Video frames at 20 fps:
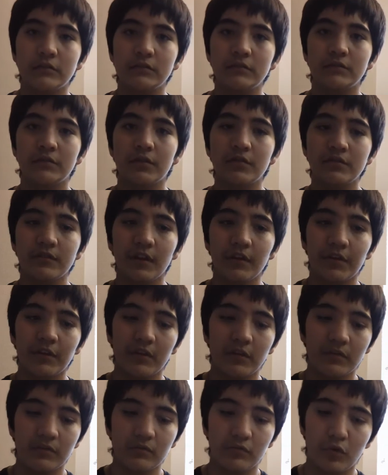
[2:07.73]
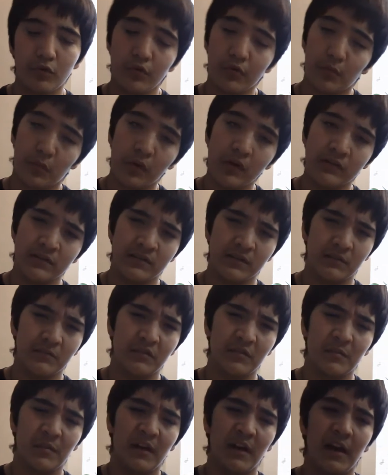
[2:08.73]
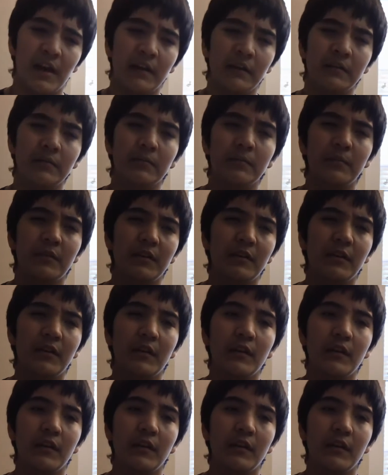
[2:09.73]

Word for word: There was nothing. or there was something behind him, but